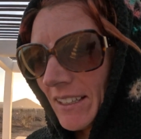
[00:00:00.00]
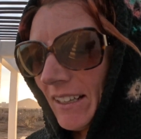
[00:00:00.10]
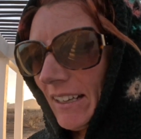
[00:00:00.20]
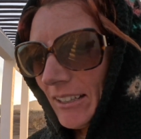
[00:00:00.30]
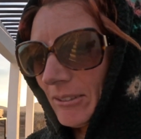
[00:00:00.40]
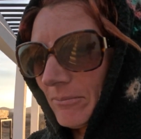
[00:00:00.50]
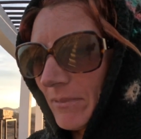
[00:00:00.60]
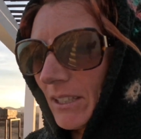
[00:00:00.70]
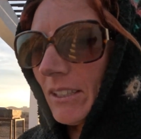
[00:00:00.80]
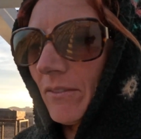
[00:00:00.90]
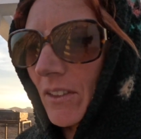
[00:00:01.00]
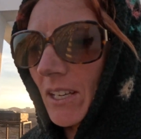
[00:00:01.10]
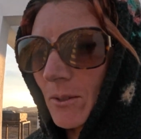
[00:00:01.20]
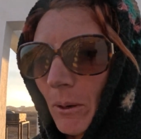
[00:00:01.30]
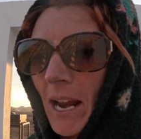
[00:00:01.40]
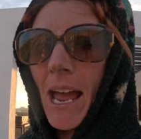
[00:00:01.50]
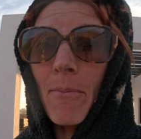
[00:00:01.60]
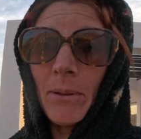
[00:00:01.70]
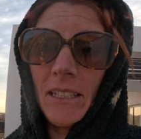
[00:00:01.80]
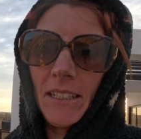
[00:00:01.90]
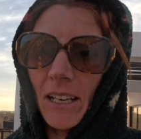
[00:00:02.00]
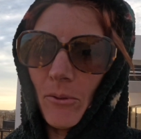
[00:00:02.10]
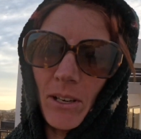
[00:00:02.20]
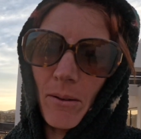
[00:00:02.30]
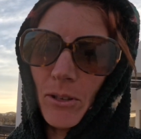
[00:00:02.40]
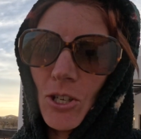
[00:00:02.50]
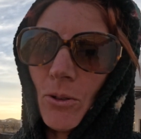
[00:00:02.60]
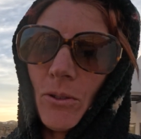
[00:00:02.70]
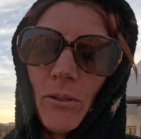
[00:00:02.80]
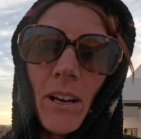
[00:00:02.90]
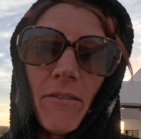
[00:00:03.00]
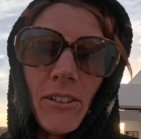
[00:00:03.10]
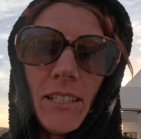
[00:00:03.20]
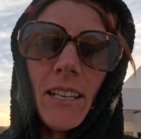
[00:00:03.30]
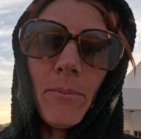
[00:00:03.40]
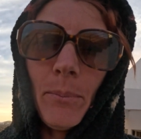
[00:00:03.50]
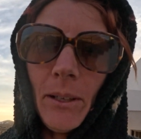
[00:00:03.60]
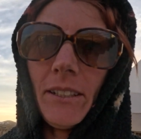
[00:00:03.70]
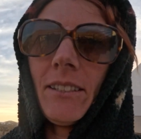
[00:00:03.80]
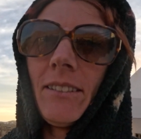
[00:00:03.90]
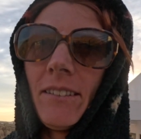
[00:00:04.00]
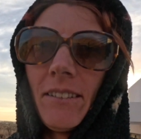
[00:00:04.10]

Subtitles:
If things weren't happening, I would not be showing you every day, but